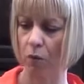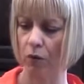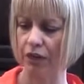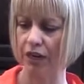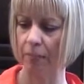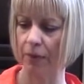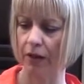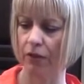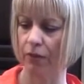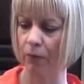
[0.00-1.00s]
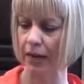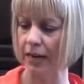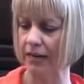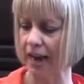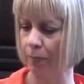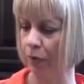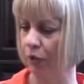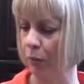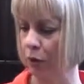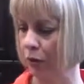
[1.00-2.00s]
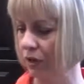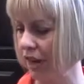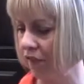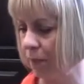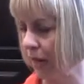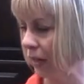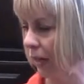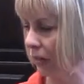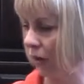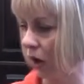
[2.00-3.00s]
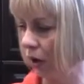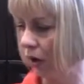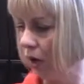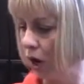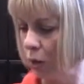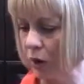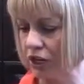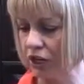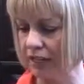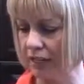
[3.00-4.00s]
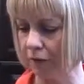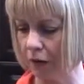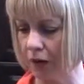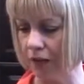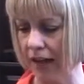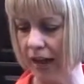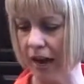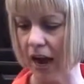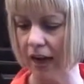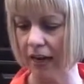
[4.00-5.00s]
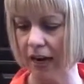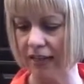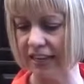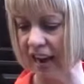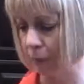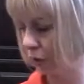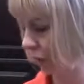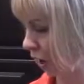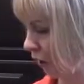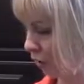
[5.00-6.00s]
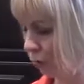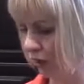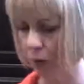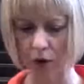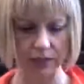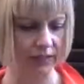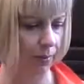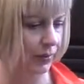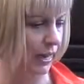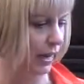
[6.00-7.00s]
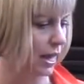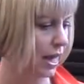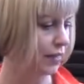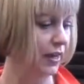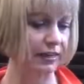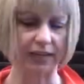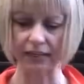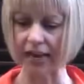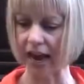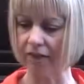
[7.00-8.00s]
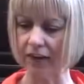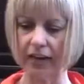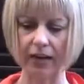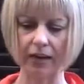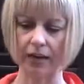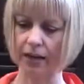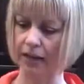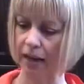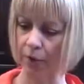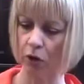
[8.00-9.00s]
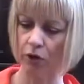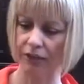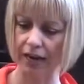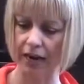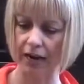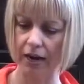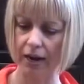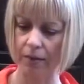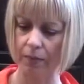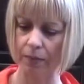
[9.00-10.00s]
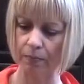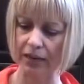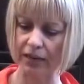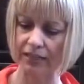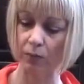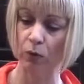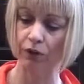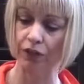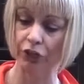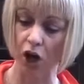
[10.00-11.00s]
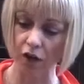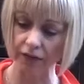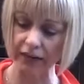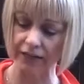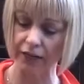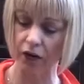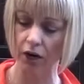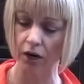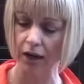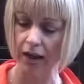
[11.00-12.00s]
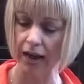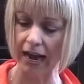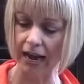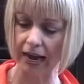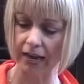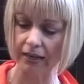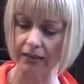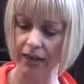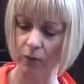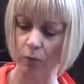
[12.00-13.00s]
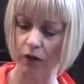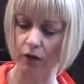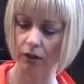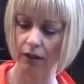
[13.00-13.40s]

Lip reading: we're dumping 3 tablespoons of pickling salt, which is different than iodized table salt. You really want something that doesn't have any chemicals in it, because it will dissolve easier and it will